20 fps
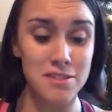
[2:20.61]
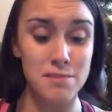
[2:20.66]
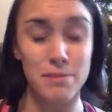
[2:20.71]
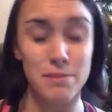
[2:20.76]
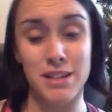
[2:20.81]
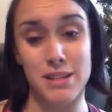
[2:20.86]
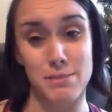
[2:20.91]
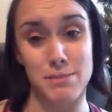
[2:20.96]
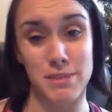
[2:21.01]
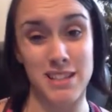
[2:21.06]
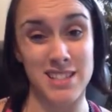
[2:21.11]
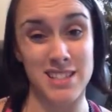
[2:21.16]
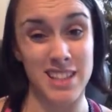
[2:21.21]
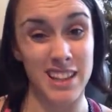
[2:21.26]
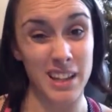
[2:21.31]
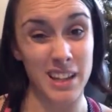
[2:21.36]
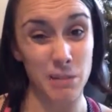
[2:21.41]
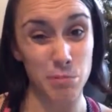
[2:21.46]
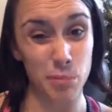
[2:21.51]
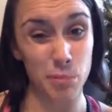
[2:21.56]
but that's because I
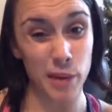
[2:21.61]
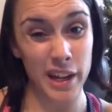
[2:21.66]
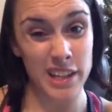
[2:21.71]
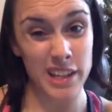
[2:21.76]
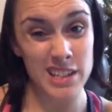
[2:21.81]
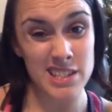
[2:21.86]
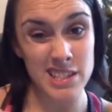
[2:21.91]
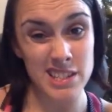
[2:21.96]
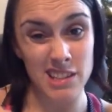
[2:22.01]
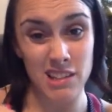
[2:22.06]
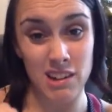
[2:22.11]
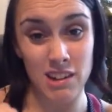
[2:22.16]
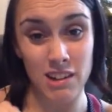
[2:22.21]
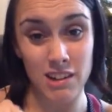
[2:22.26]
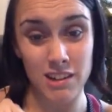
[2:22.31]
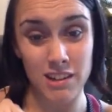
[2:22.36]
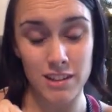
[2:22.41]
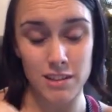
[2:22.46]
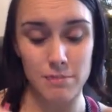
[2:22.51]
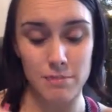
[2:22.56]
like breads and
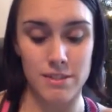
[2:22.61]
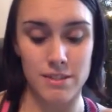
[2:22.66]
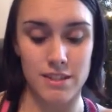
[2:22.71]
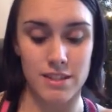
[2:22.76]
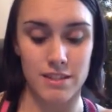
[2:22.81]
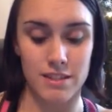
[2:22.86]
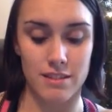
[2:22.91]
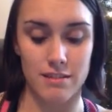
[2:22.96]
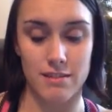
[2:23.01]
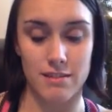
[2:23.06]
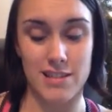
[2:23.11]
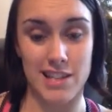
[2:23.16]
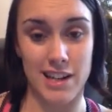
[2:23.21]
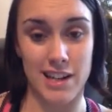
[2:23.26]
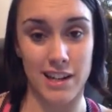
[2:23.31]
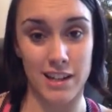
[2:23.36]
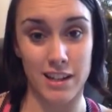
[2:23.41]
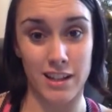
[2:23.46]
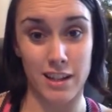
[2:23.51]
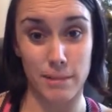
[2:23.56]
carbs, and it's
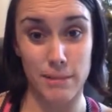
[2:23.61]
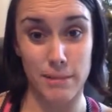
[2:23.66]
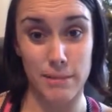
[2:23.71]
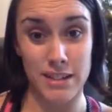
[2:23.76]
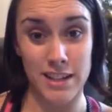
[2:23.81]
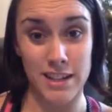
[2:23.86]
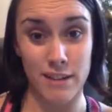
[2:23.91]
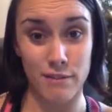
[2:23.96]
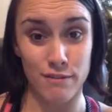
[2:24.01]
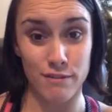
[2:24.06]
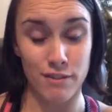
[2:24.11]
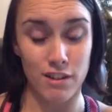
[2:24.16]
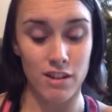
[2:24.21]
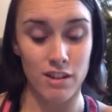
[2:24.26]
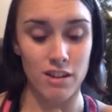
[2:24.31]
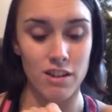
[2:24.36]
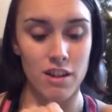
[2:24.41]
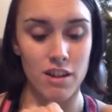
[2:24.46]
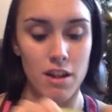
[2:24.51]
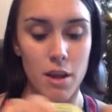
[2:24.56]
kind of like my downfall.
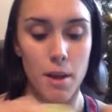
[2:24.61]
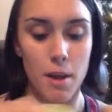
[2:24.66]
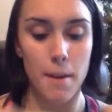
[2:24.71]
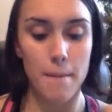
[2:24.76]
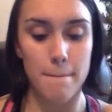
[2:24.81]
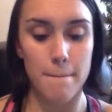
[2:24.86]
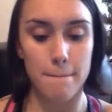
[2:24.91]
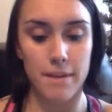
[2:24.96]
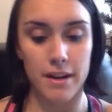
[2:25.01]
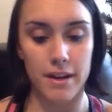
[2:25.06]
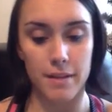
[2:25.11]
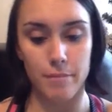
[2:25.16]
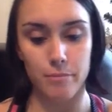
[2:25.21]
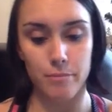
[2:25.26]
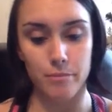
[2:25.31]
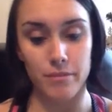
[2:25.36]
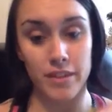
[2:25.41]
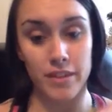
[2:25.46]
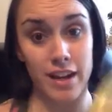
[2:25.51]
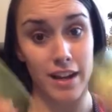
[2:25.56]
But
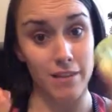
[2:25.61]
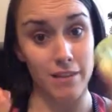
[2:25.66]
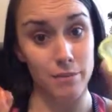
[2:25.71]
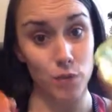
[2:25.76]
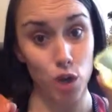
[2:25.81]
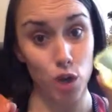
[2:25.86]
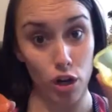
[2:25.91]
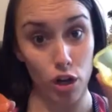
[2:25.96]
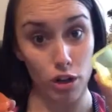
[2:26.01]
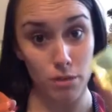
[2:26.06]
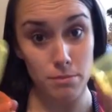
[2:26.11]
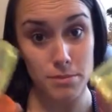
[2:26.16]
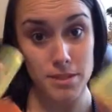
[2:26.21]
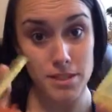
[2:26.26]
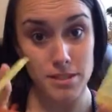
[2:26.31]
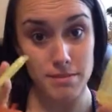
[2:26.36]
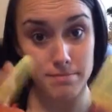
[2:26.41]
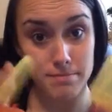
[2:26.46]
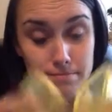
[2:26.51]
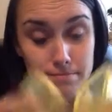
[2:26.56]
yeah,
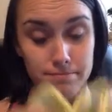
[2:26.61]
carbs.